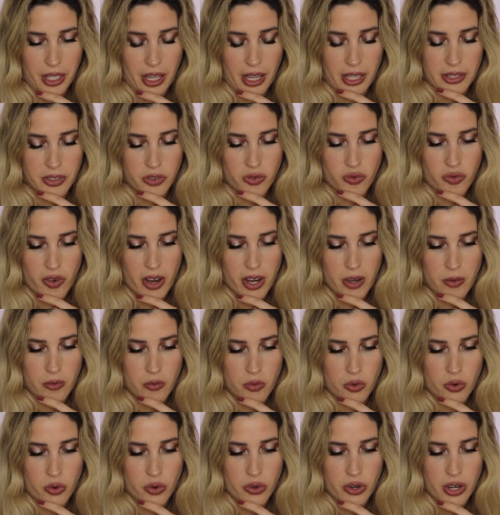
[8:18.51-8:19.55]
at
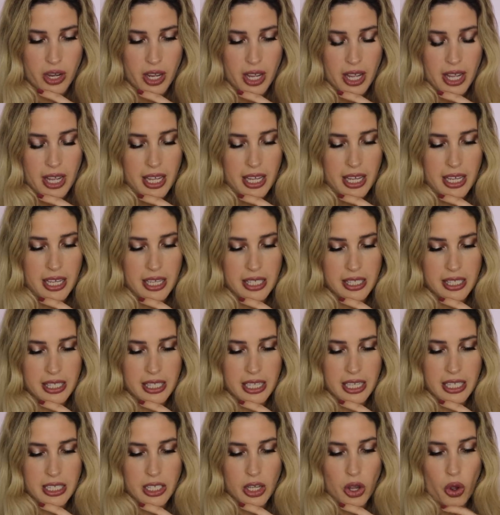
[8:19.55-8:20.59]
Trend Mood is
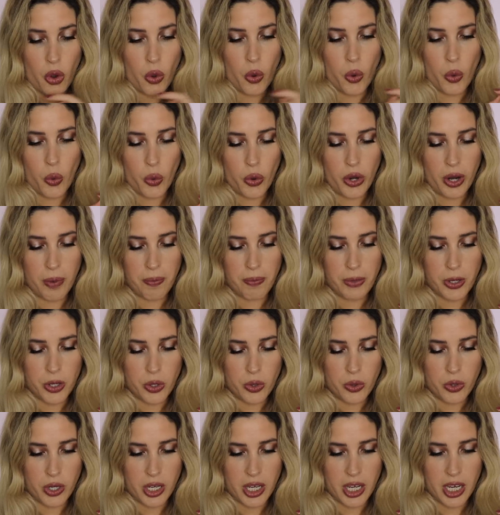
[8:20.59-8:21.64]
this Huda
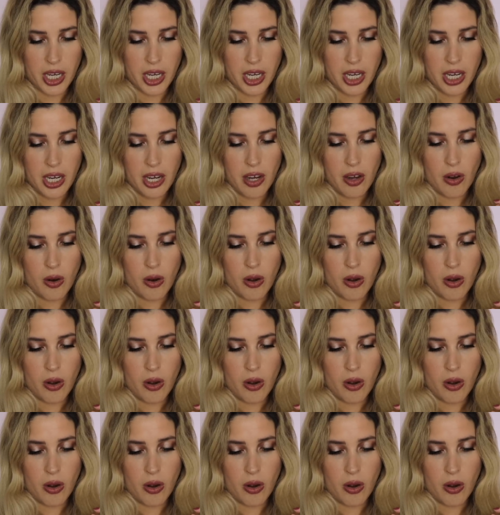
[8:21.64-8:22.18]
Beauty